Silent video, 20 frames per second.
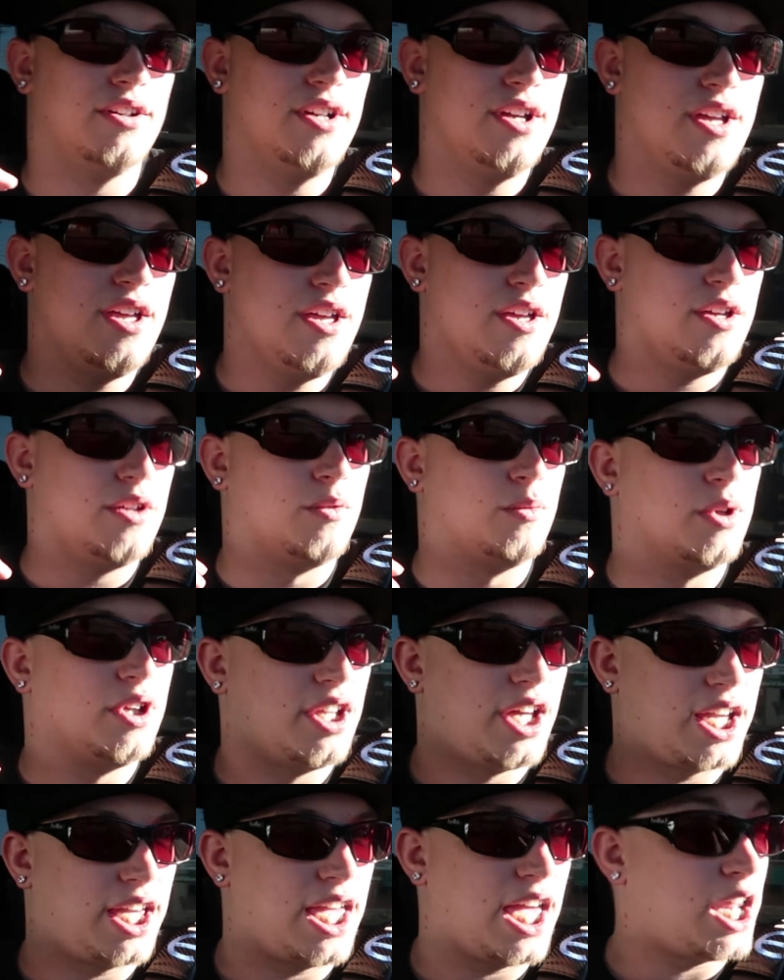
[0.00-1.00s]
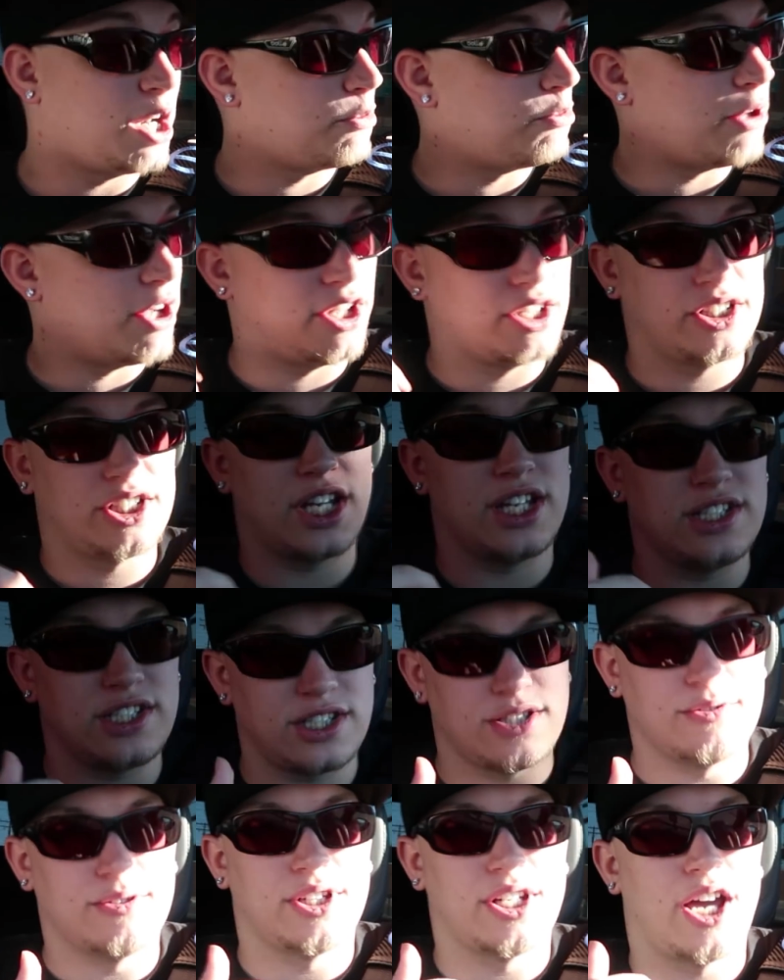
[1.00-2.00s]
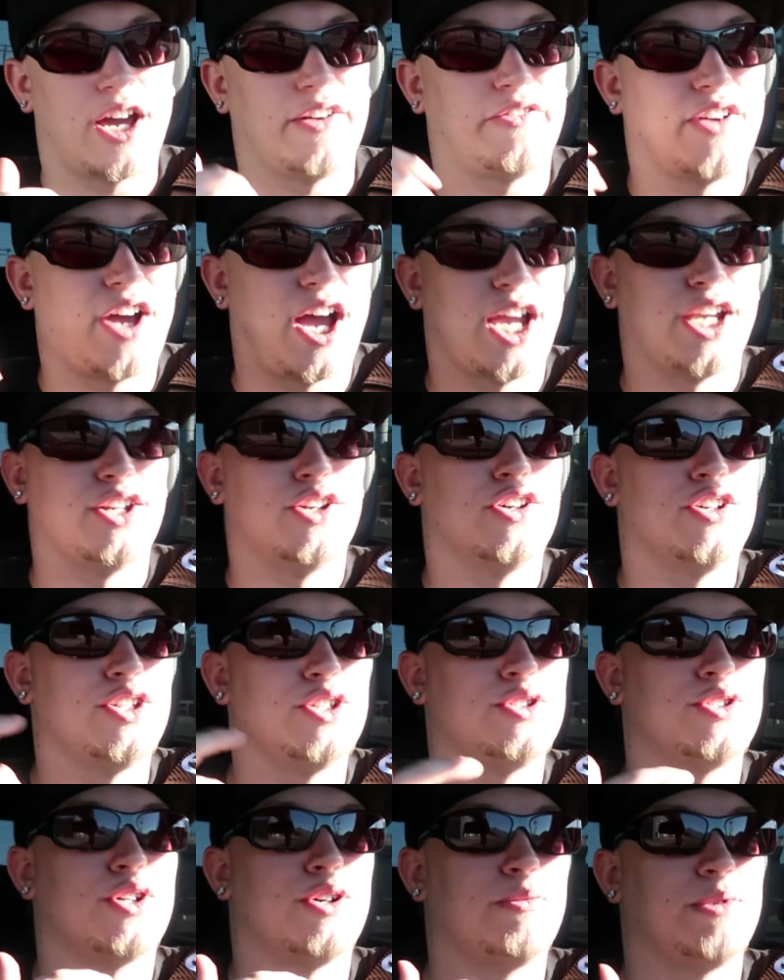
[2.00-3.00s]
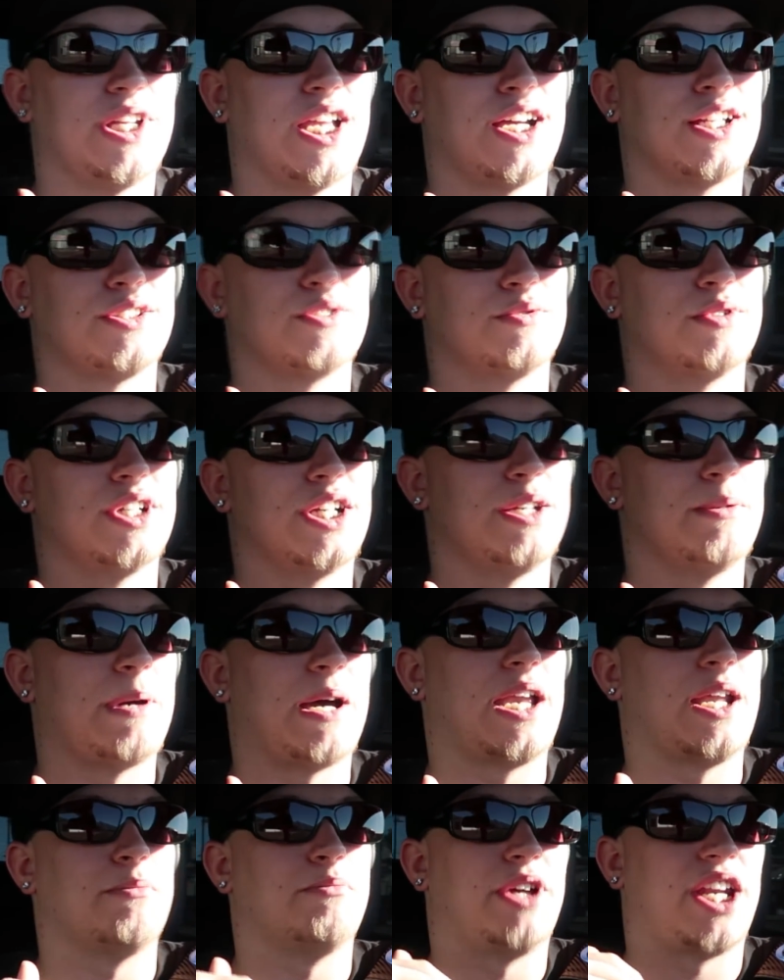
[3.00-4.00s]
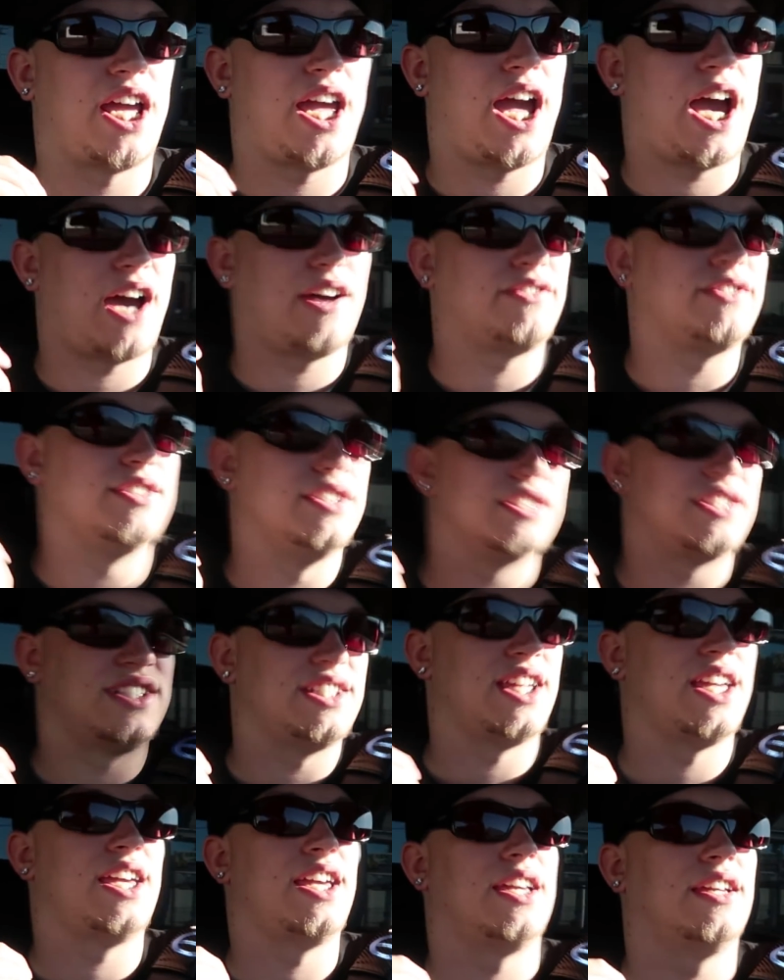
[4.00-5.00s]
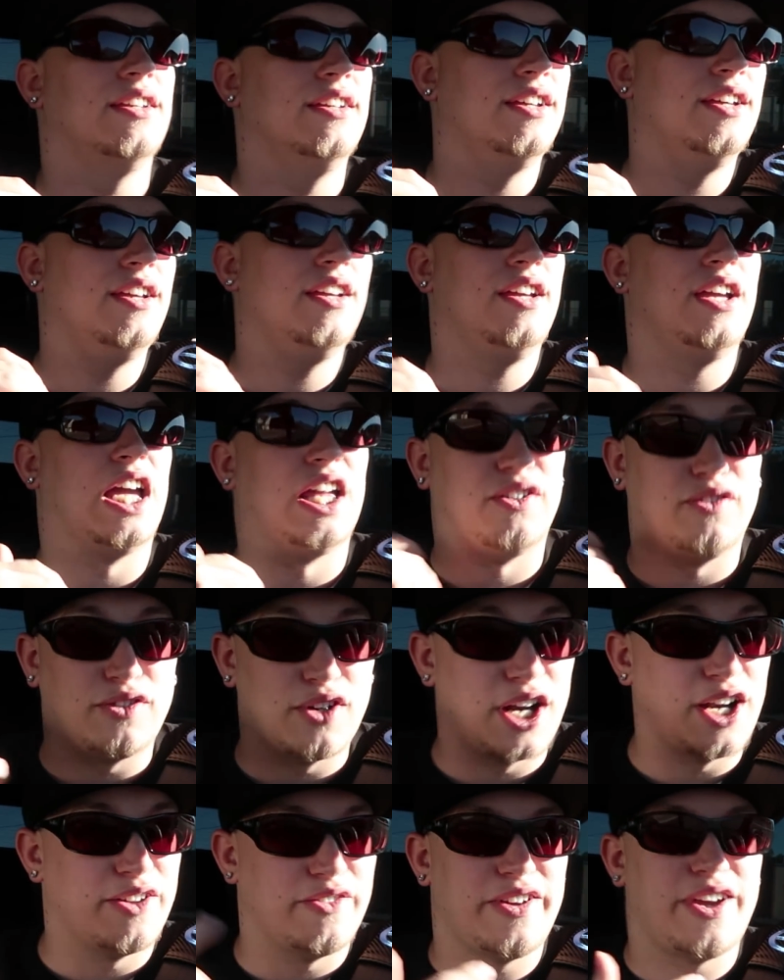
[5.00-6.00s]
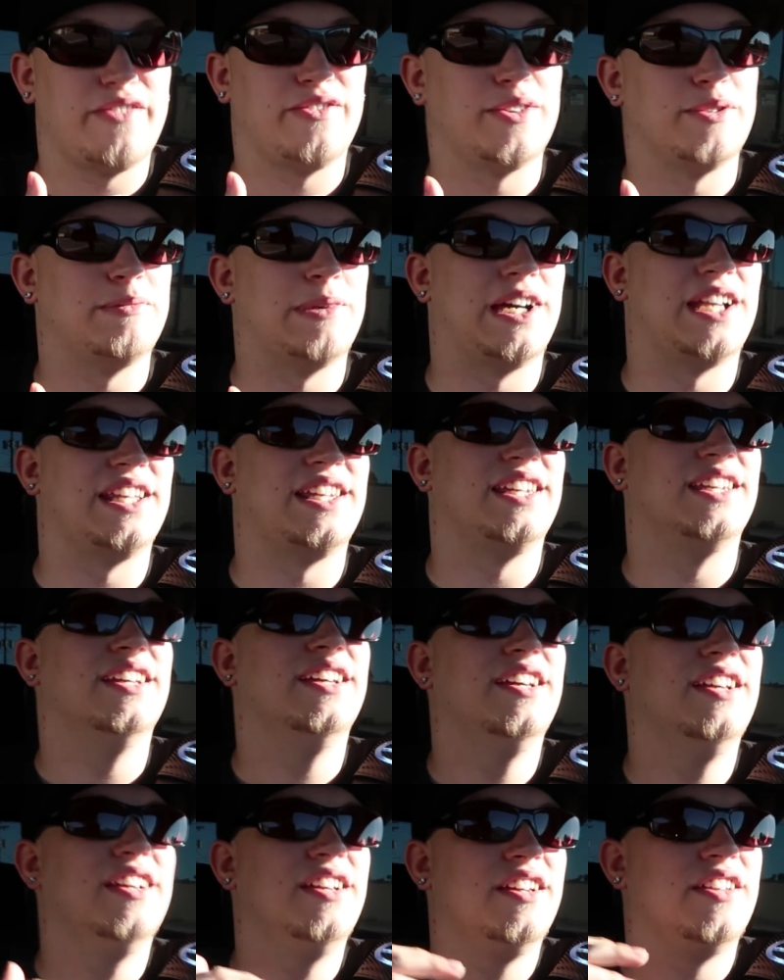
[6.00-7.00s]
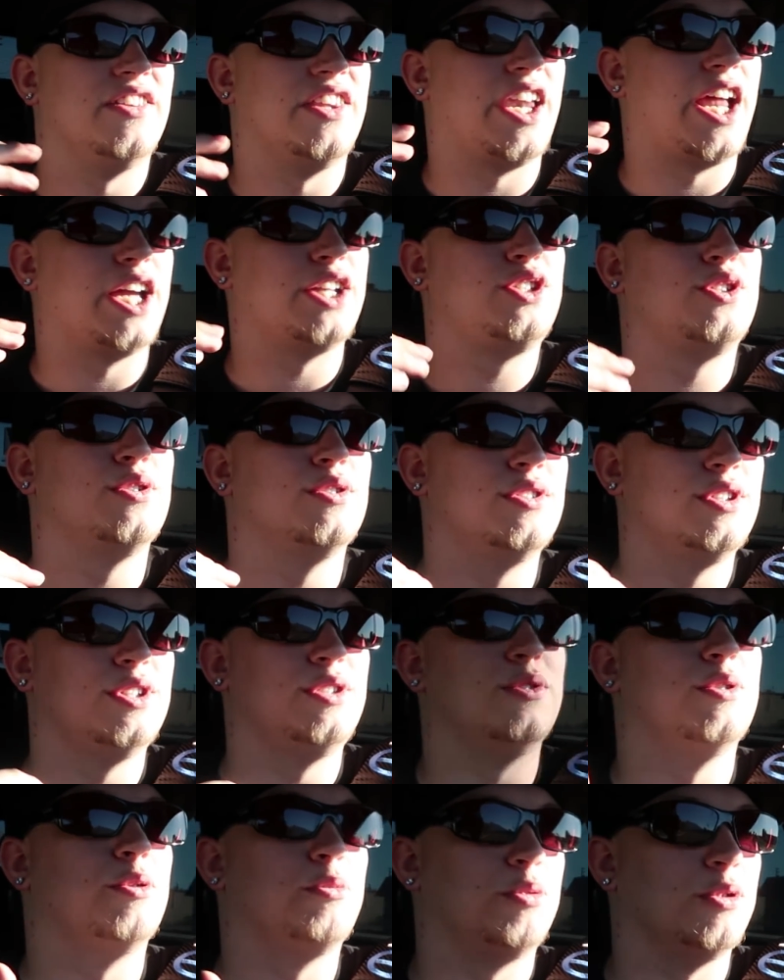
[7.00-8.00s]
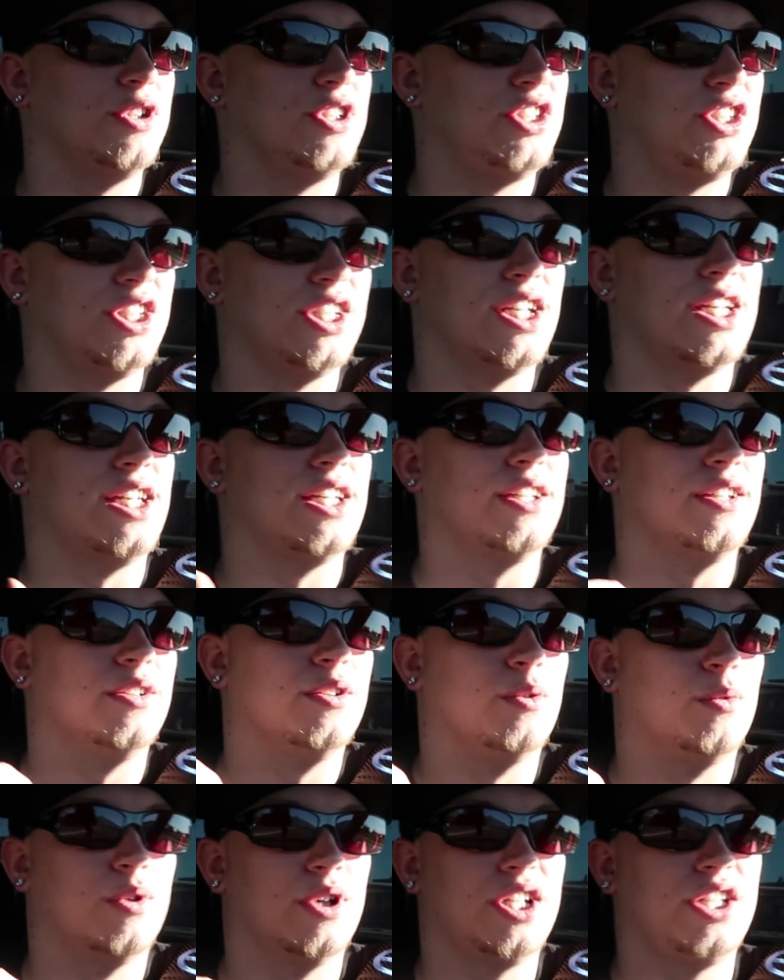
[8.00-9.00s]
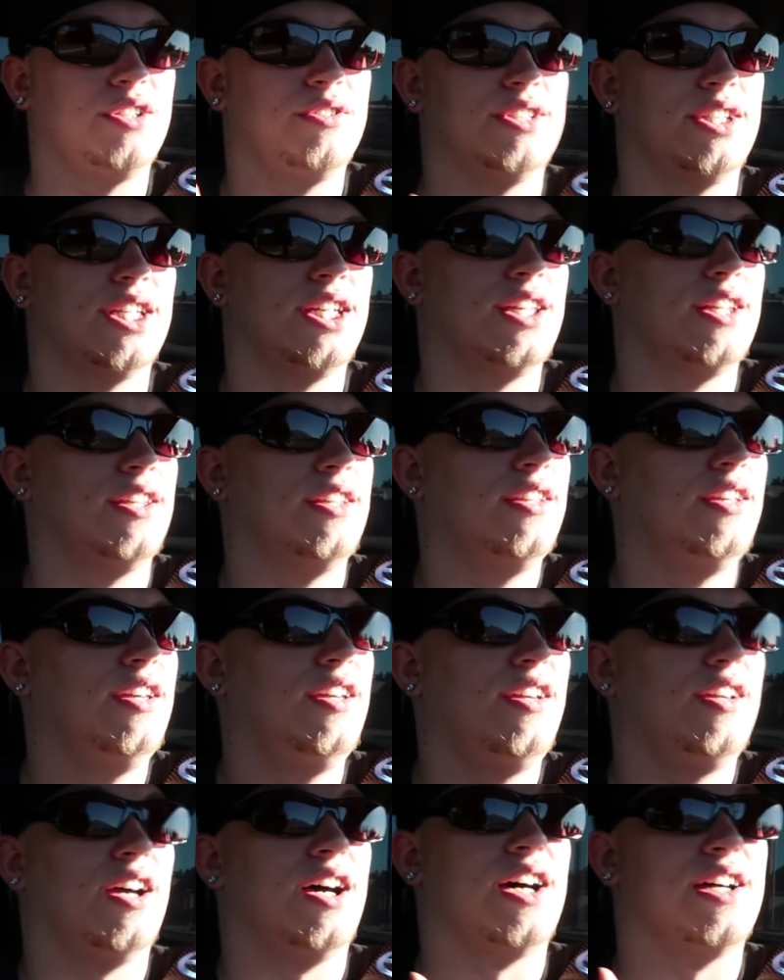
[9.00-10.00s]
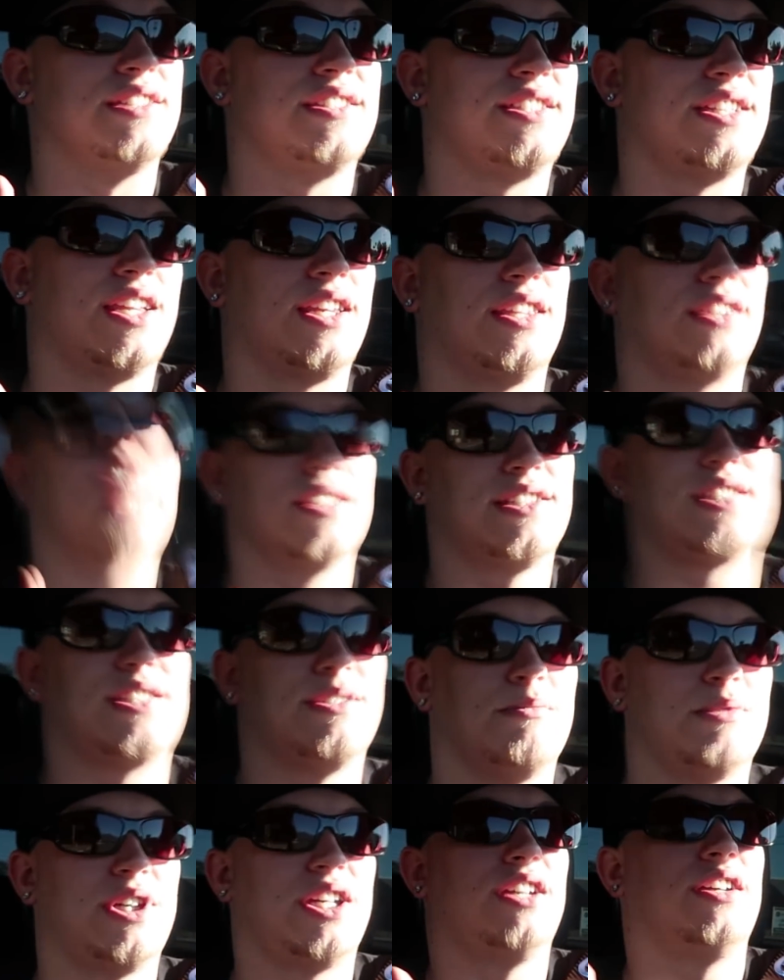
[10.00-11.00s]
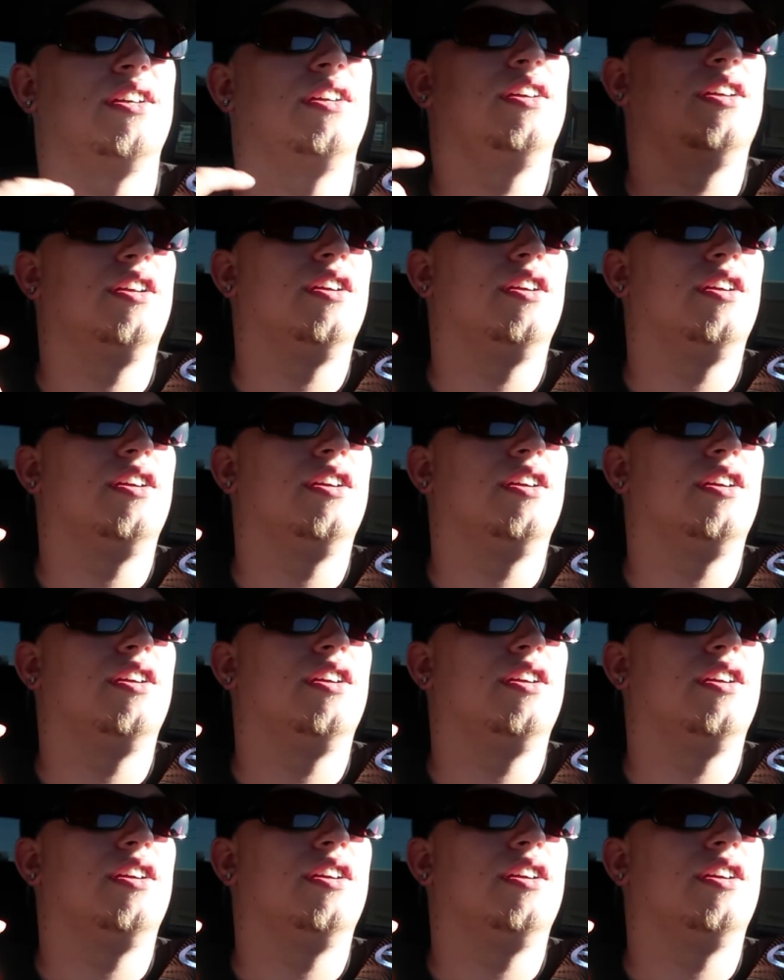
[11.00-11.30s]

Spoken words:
Will, I can't apologize to you enough. I know you told me not to worry about it, but I have to say in front of everybody that I truly do appreciate what you did sending this to me.